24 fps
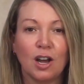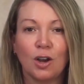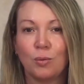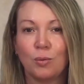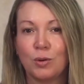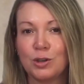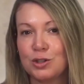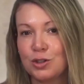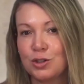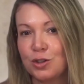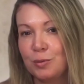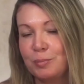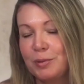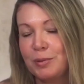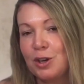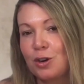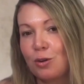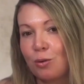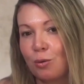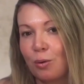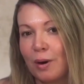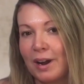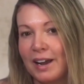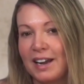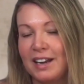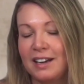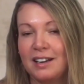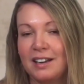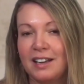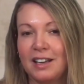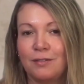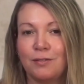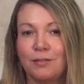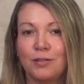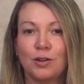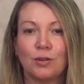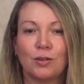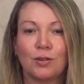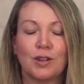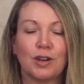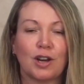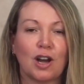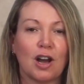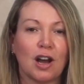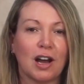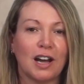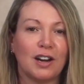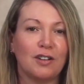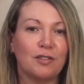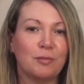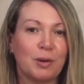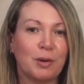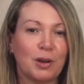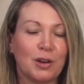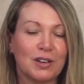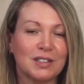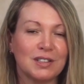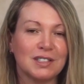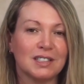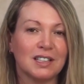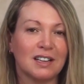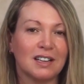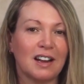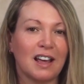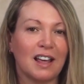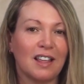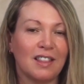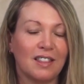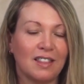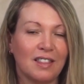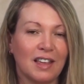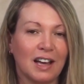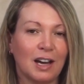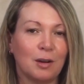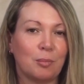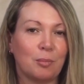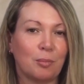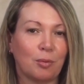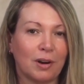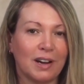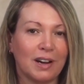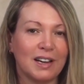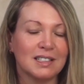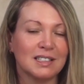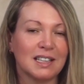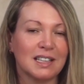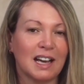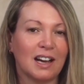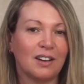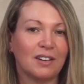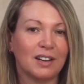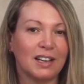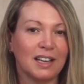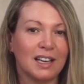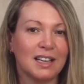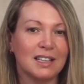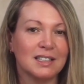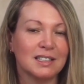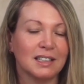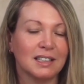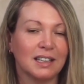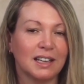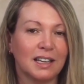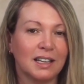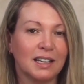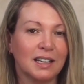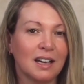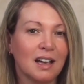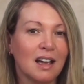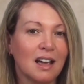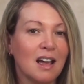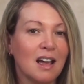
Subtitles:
which could be great if you're the kind of person that breaks out easily.